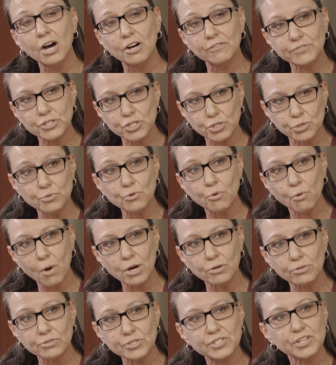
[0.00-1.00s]
of 2
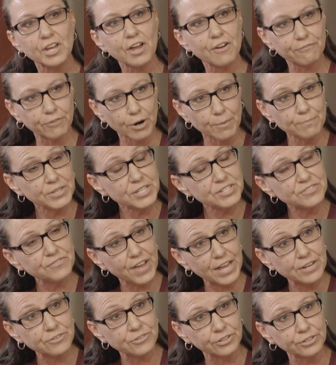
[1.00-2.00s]
quotes from these
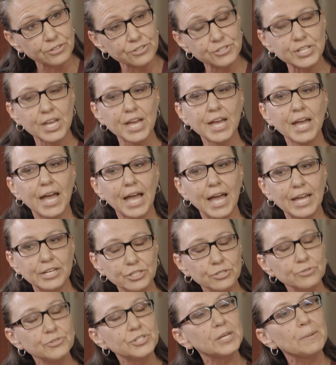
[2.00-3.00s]
vendors, and
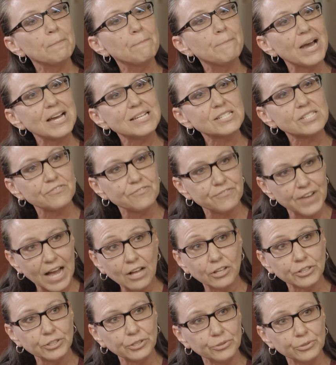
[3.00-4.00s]
using best
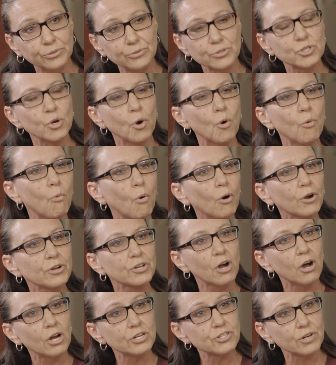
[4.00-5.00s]
value to award
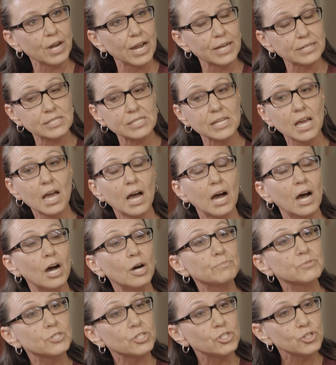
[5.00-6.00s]
contracts
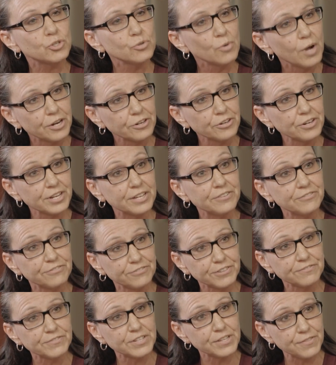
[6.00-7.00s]
up to
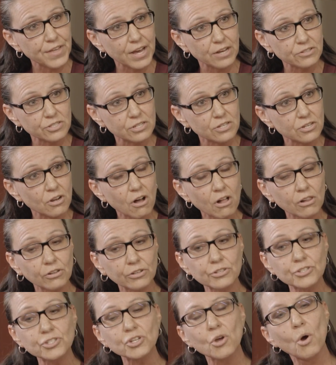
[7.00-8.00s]

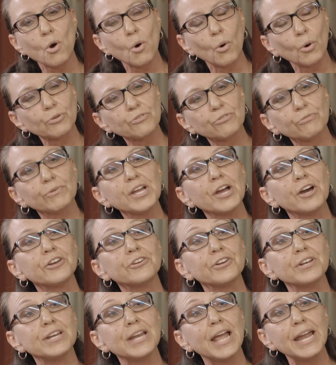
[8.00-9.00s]
$250,000 or
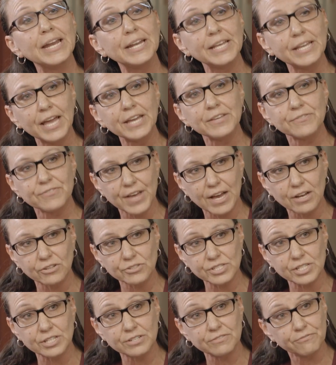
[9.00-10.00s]

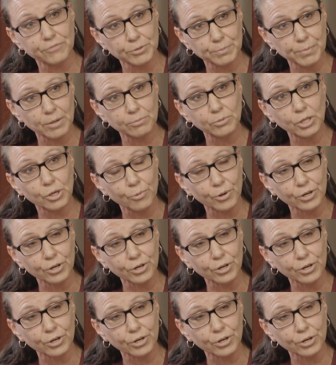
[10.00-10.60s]
$388,000 for public